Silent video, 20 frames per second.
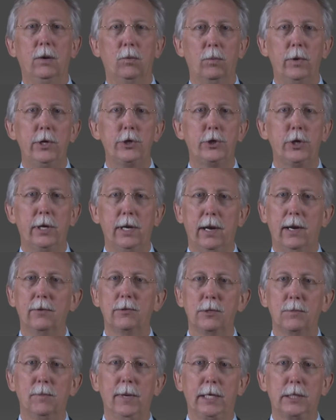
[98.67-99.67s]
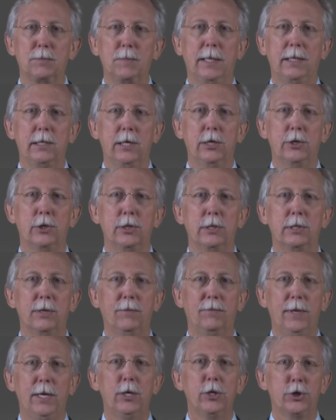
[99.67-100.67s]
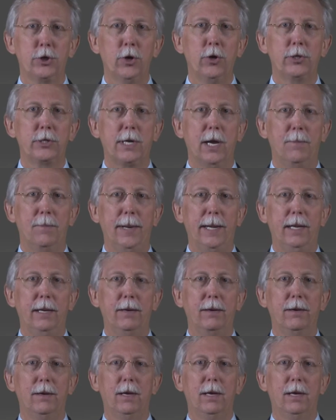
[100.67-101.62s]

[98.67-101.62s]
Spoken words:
we should have some expectations of the insurance company.